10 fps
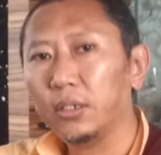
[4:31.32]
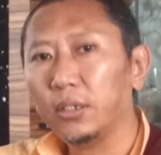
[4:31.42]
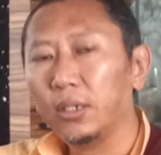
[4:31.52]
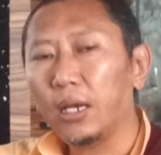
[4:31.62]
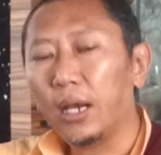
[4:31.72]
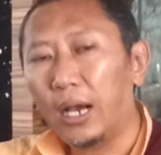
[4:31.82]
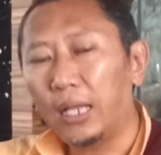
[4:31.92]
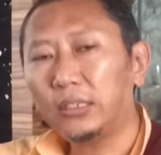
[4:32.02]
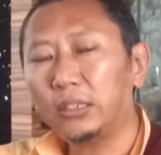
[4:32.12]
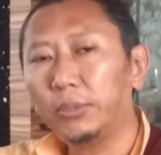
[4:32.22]

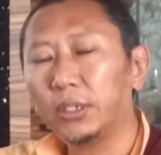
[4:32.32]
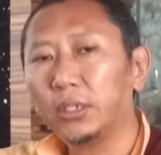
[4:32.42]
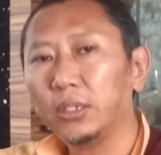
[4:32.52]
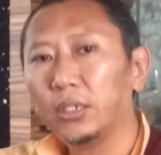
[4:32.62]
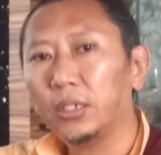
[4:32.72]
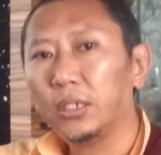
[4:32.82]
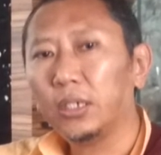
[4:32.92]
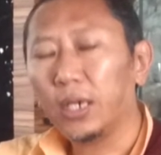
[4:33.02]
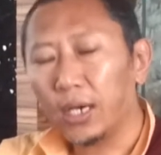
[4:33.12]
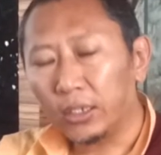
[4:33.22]
ultimate
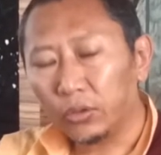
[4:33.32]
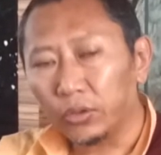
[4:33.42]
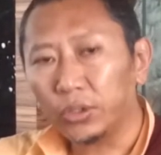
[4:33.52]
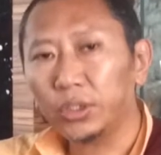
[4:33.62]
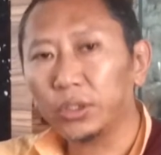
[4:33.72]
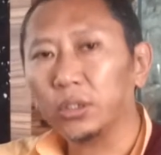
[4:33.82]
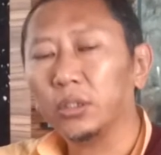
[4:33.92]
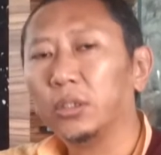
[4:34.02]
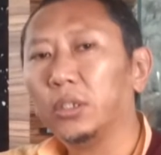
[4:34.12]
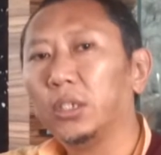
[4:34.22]

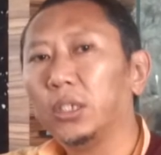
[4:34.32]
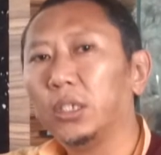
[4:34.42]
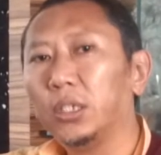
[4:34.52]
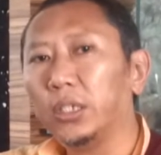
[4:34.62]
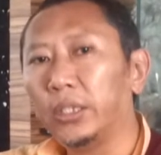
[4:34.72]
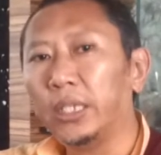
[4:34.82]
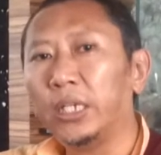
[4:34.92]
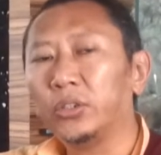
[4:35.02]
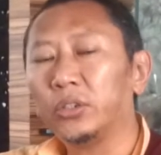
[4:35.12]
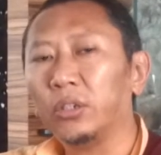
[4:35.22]
unconditional
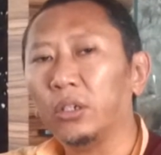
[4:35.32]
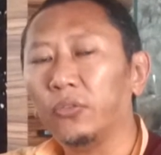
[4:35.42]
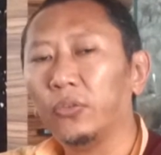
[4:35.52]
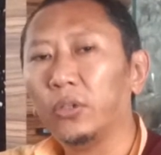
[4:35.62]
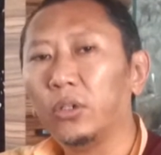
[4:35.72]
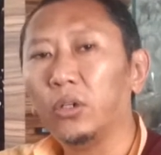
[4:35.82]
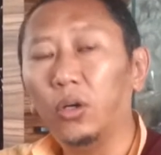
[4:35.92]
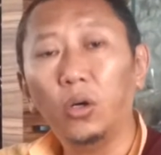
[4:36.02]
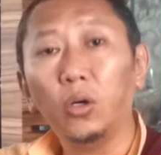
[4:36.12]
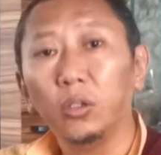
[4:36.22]
nature of
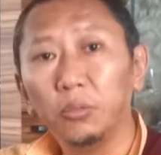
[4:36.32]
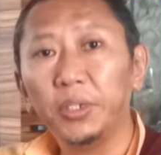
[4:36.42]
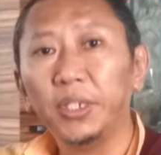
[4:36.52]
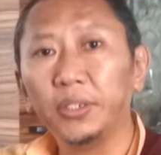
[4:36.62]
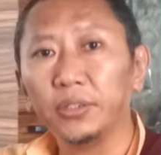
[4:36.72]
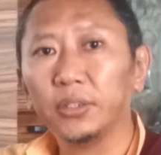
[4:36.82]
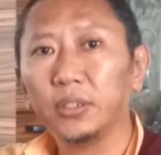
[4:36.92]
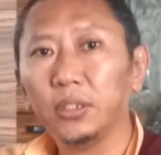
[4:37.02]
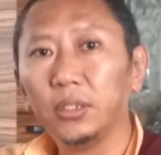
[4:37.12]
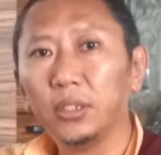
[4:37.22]
all beings.
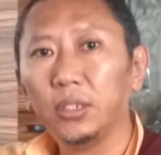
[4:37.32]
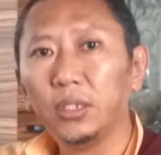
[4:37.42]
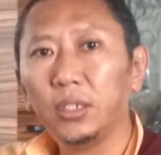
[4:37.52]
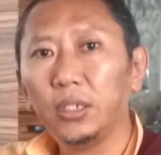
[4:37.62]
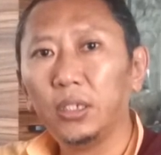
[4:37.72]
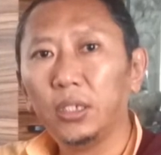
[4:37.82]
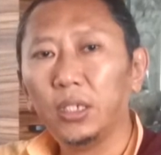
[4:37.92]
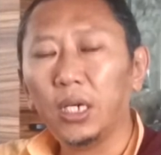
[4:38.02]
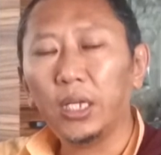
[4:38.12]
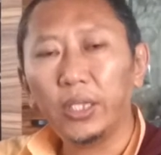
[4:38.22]

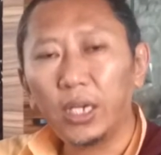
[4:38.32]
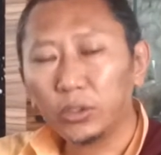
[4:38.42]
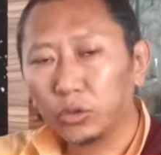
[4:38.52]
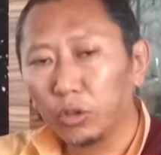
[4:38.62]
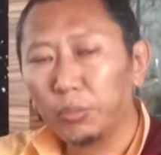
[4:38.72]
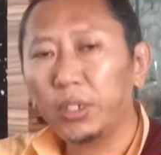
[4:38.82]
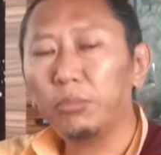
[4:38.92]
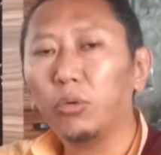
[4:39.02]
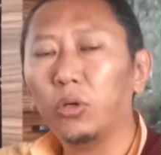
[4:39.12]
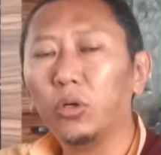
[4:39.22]
And there are so
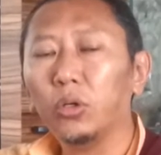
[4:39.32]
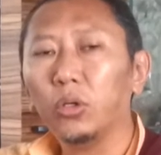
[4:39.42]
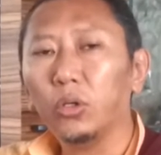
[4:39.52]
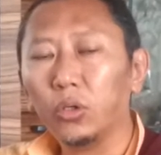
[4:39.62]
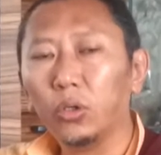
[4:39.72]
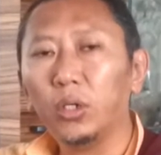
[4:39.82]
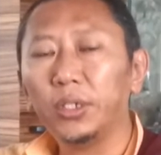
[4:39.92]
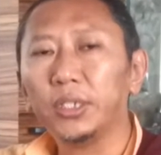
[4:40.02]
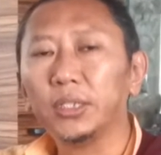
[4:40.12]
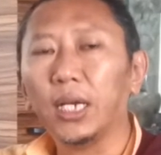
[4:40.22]
many more
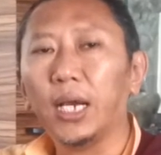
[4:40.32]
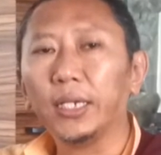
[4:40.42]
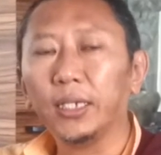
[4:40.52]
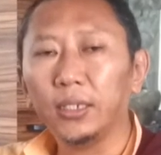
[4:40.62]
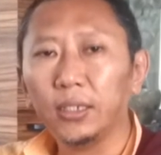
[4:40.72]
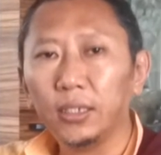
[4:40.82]
qualities I can